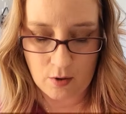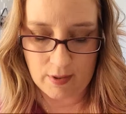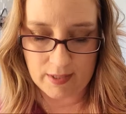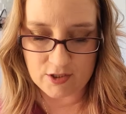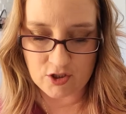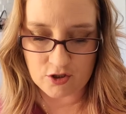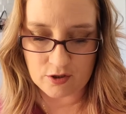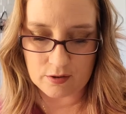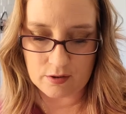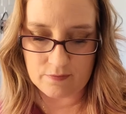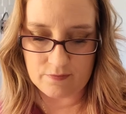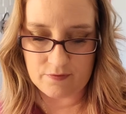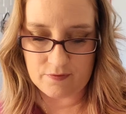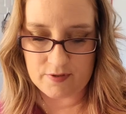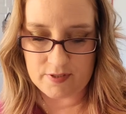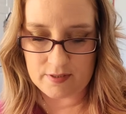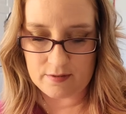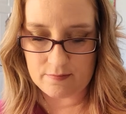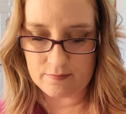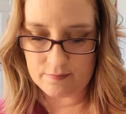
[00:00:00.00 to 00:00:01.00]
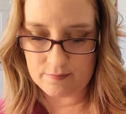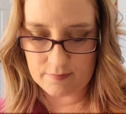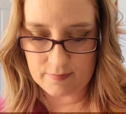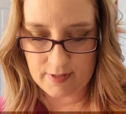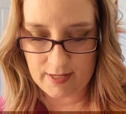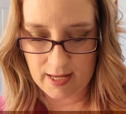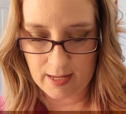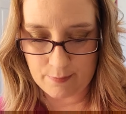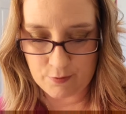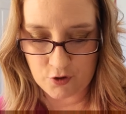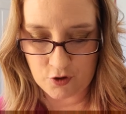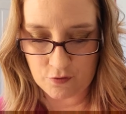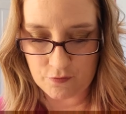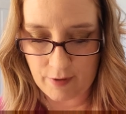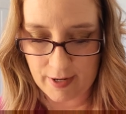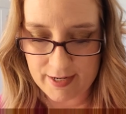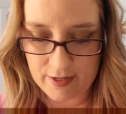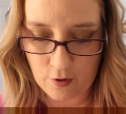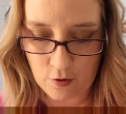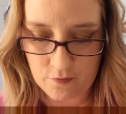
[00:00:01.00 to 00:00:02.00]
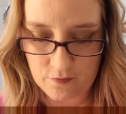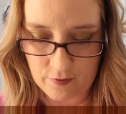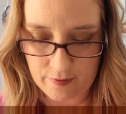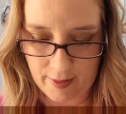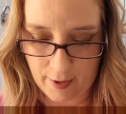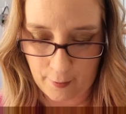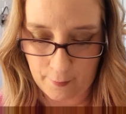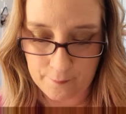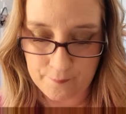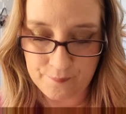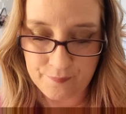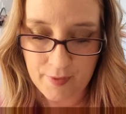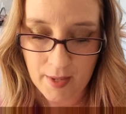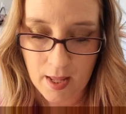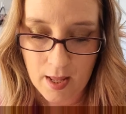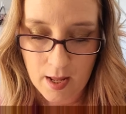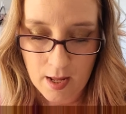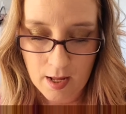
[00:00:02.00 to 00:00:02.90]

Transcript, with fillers: Oh, I should have kept you right over there